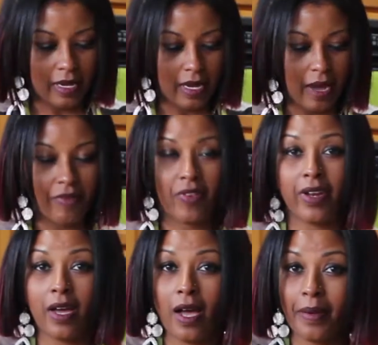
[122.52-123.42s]
Cover
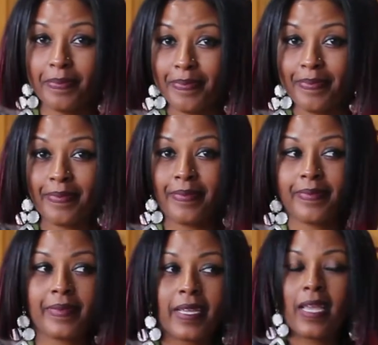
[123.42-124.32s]
it up
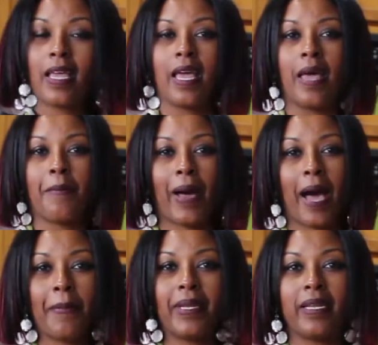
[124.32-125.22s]
and pop
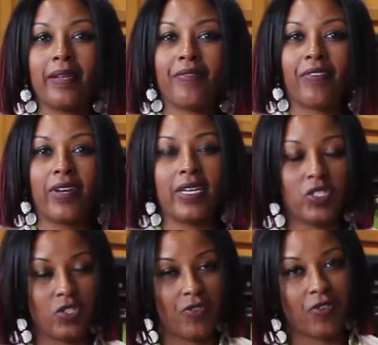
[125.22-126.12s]
it in the
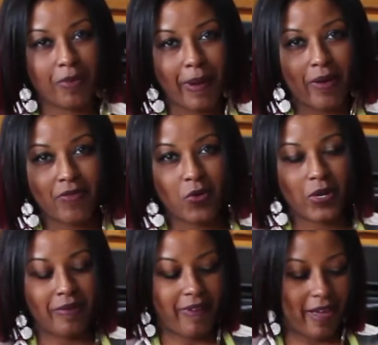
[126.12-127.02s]
fridge for about
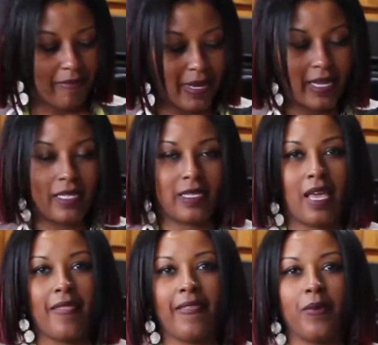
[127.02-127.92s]
45 minutes,
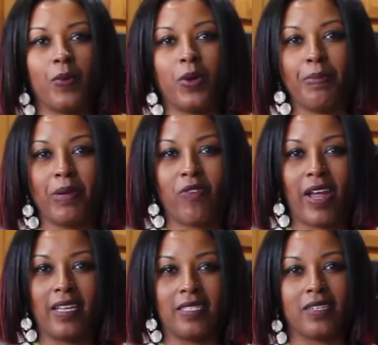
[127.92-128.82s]
and then we'll be
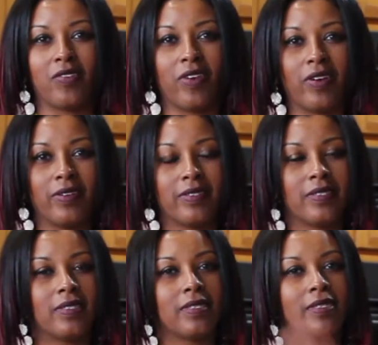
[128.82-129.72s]
ready to grill.
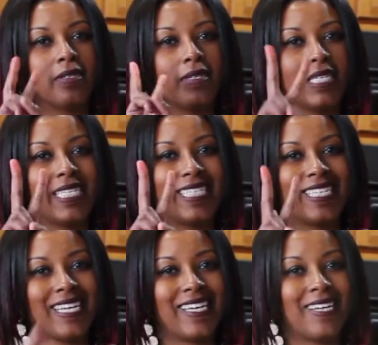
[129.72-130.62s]

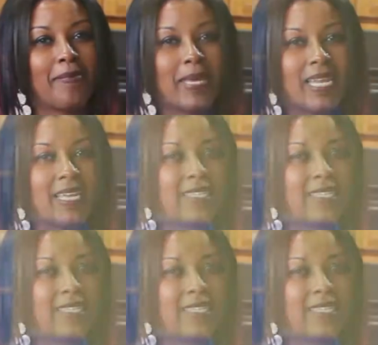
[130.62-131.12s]
See you in a minute.